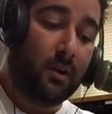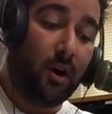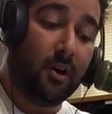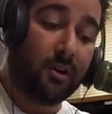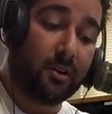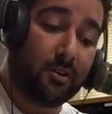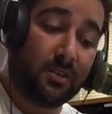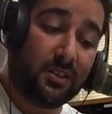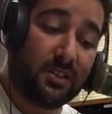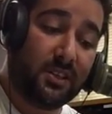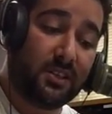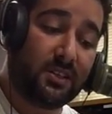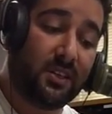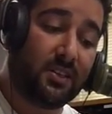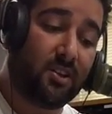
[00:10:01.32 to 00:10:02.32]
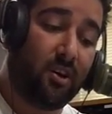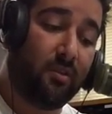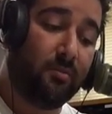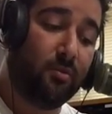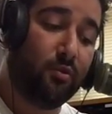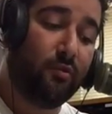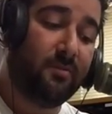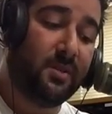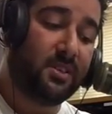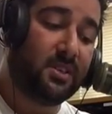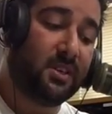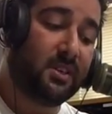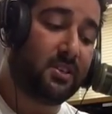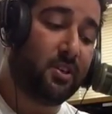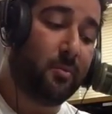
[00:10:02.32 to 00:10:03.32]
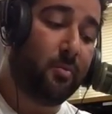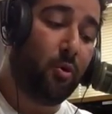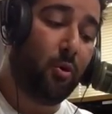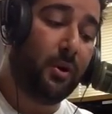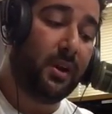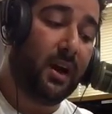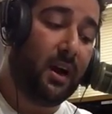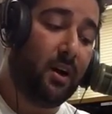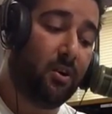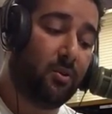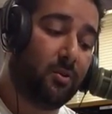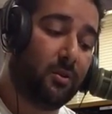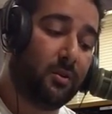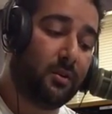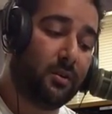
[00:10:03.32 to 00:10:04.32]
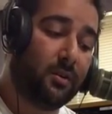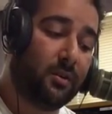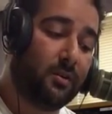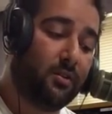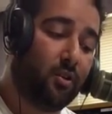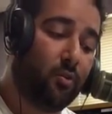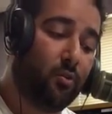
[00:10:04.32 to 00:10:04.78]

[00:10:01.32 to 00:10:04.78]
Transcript: Article 6 says our movement seeks to point out the